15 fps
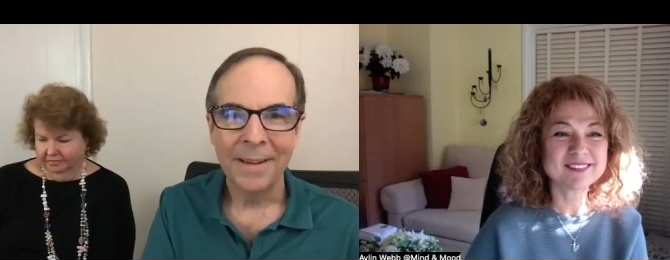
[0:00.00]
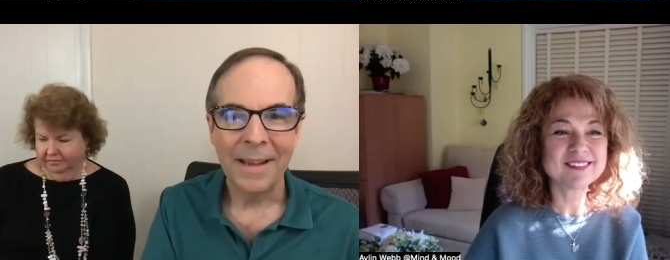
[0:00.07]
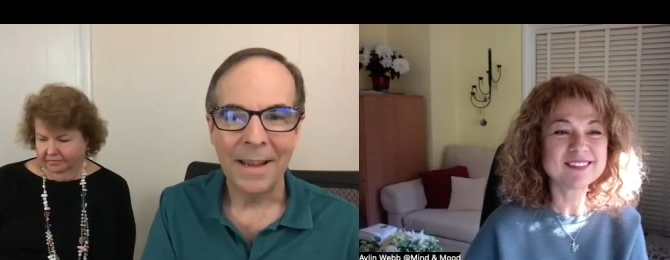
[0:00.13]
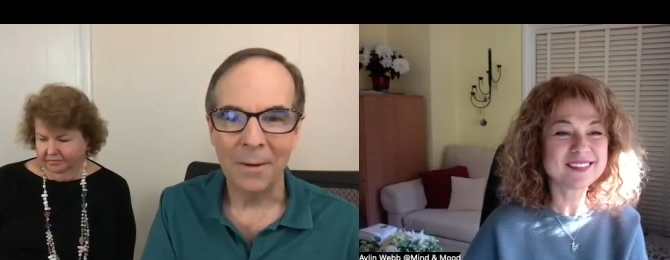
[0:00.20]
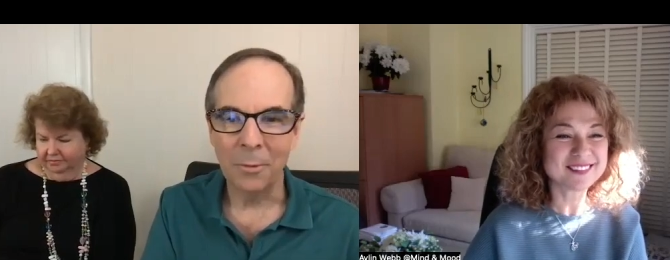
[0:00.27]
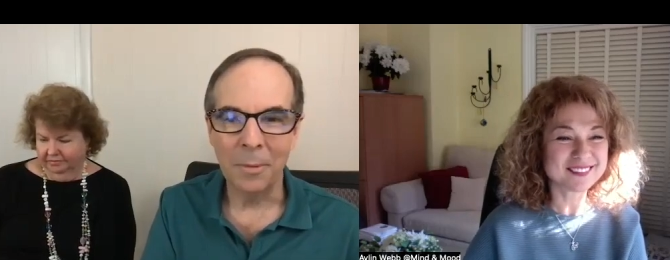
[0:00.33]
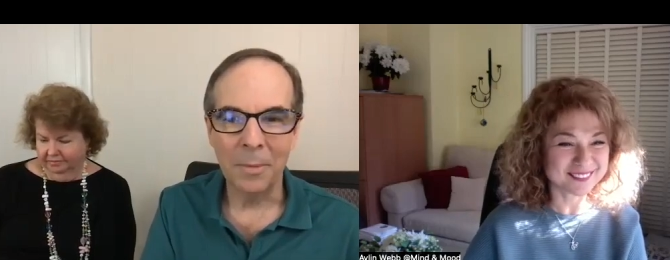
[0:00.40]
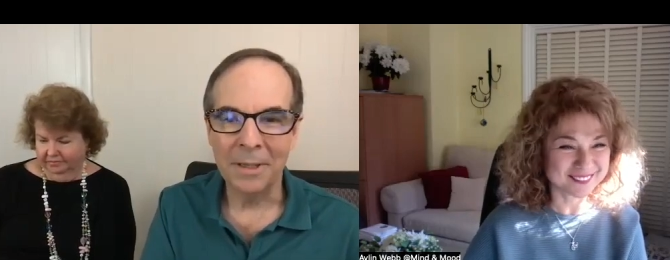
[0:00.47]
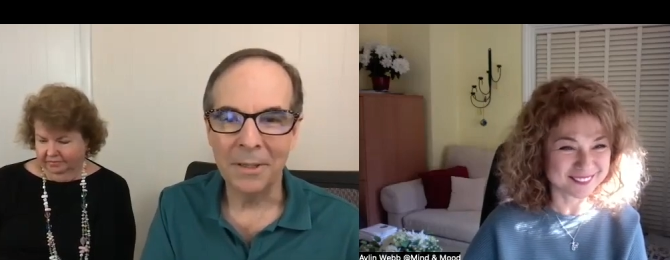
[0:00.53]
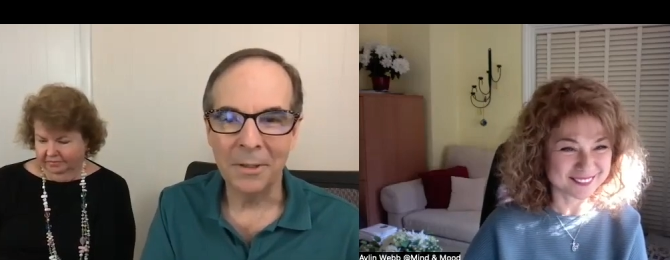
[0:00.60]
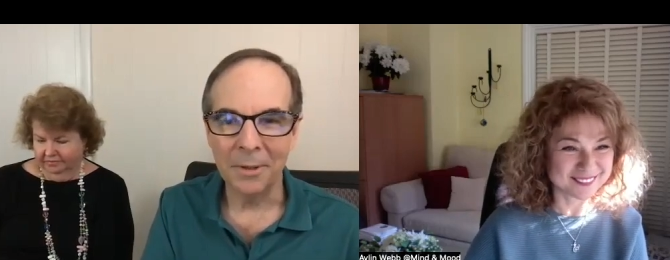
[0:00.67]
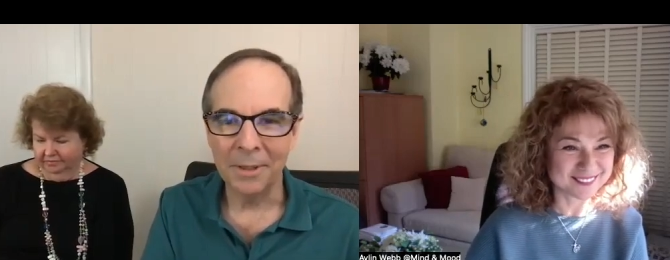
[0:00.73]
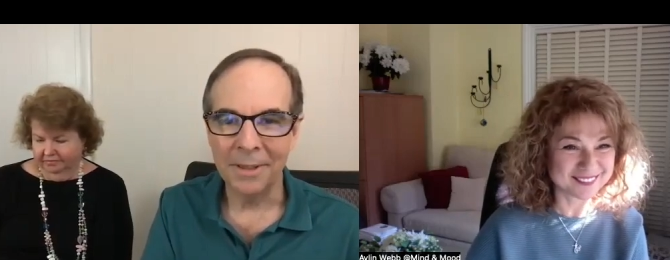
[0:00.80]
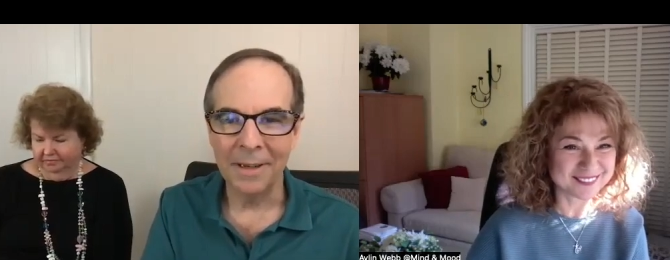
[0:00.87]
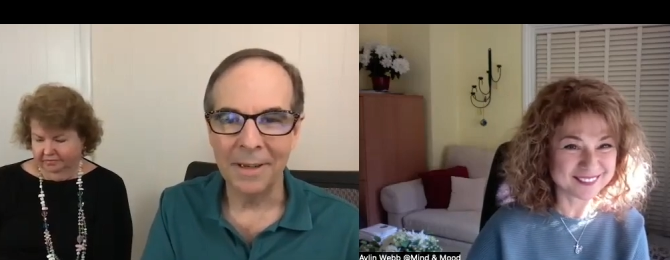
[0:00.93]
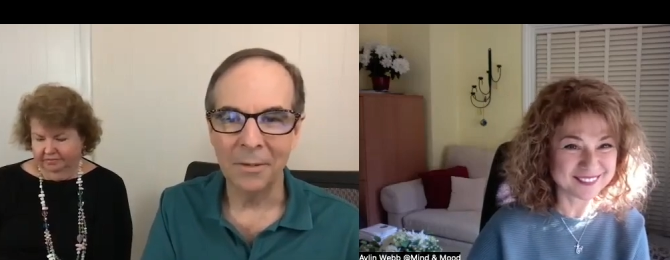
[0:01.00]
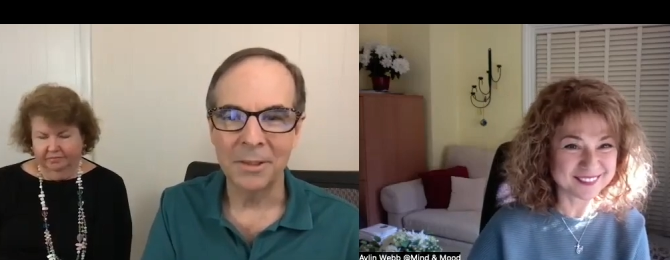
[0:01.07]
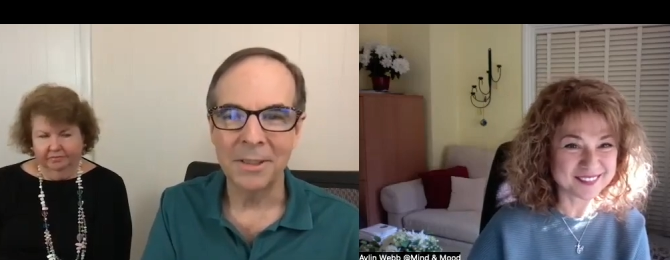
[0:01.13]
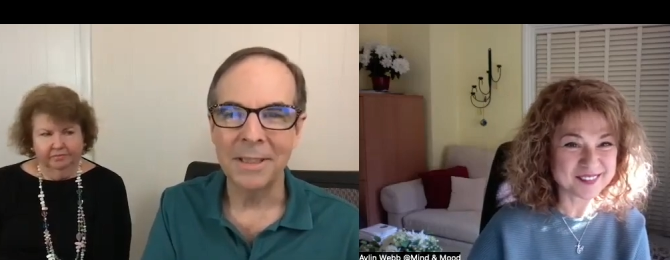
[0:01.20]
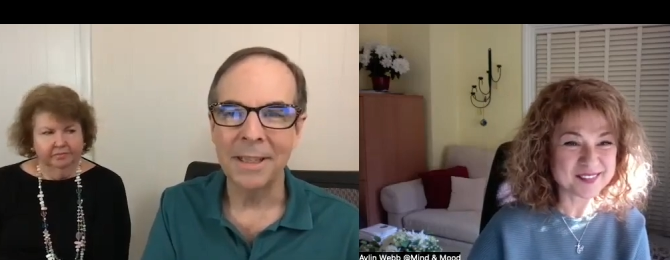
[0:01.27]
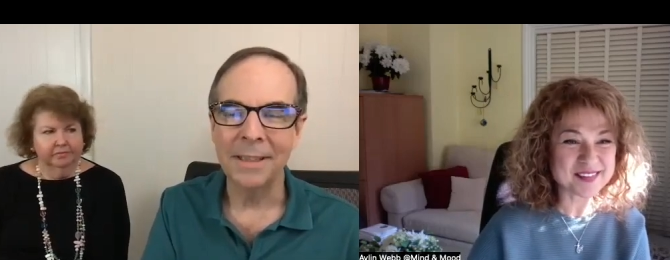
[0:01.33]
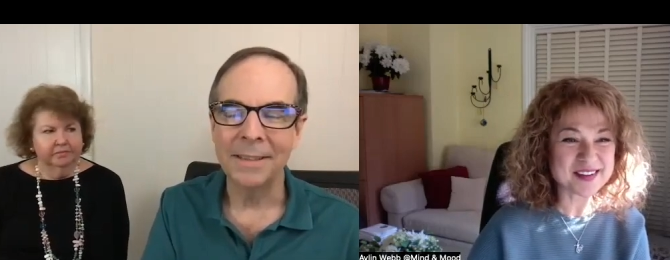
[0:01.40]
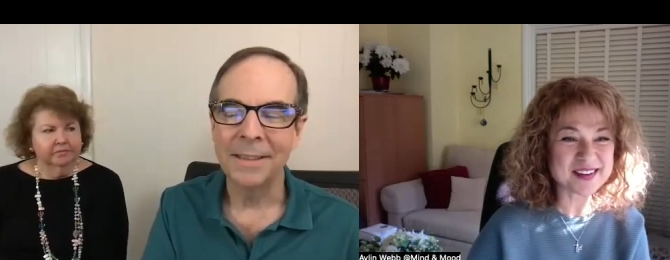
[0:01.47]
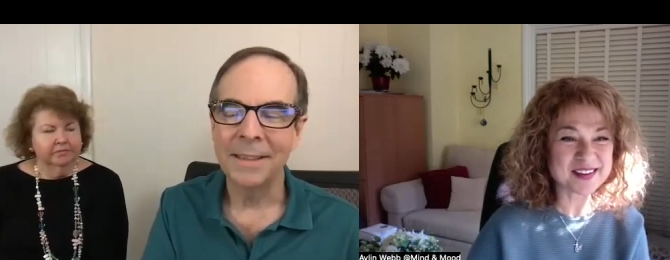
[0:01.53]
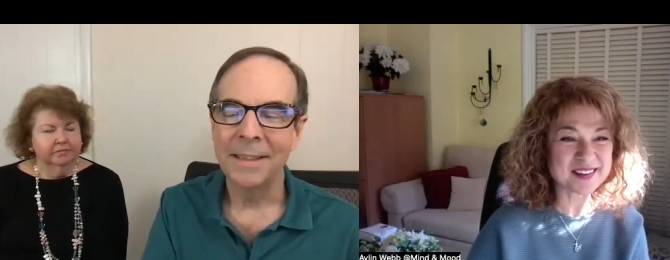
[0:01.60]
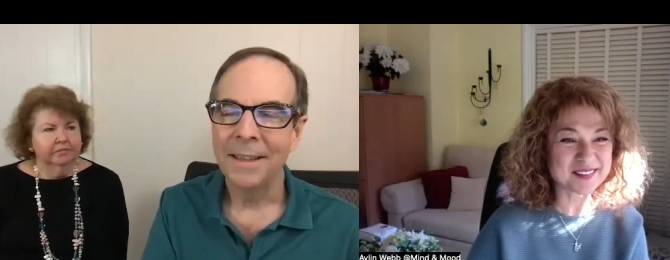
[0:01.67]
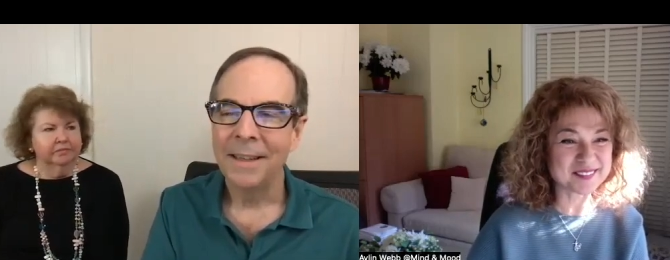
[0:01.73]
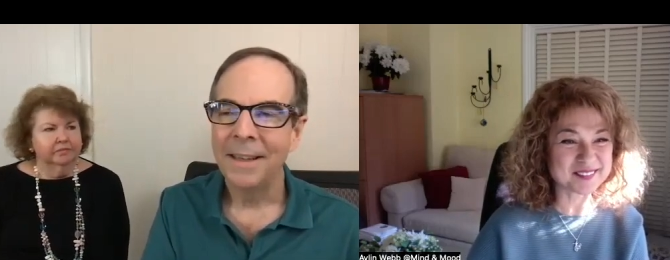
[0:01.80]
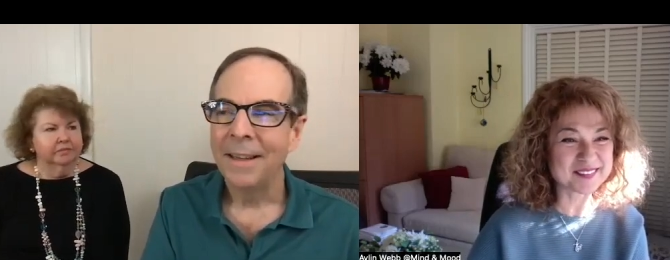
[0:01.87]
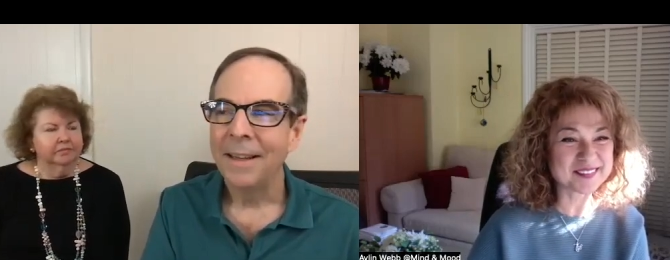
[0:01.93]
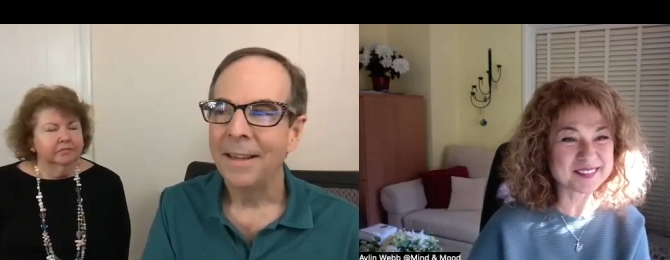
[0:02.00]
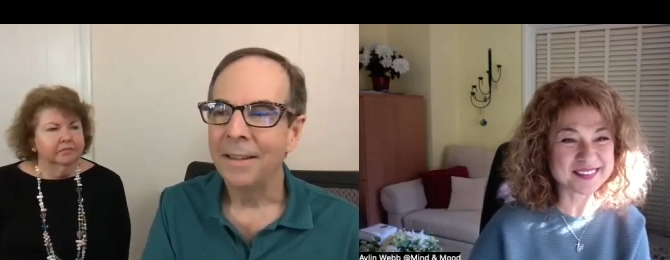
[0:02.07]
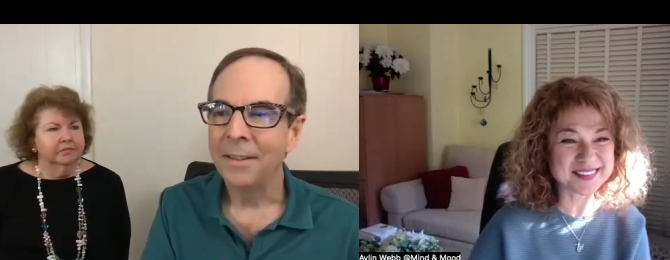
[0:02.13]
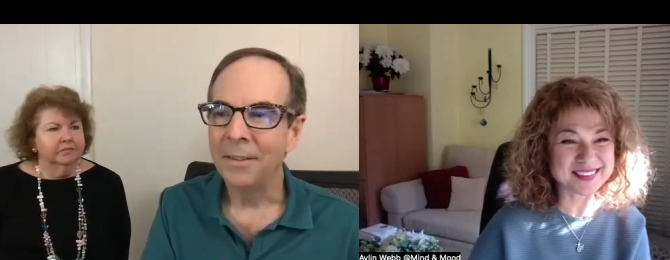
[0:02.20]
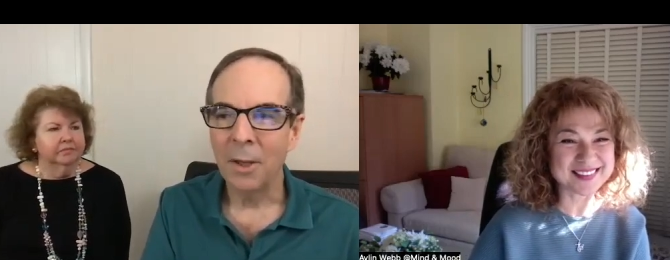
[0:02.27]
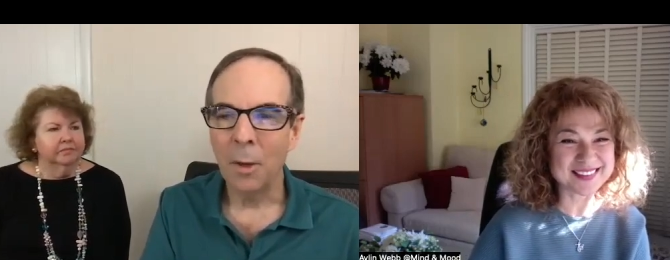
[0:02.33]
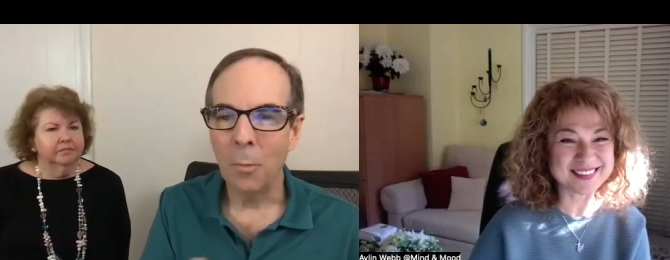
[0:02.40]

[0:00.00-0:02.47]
Speaker 1: and we've been doing it ever since oh, okay. in some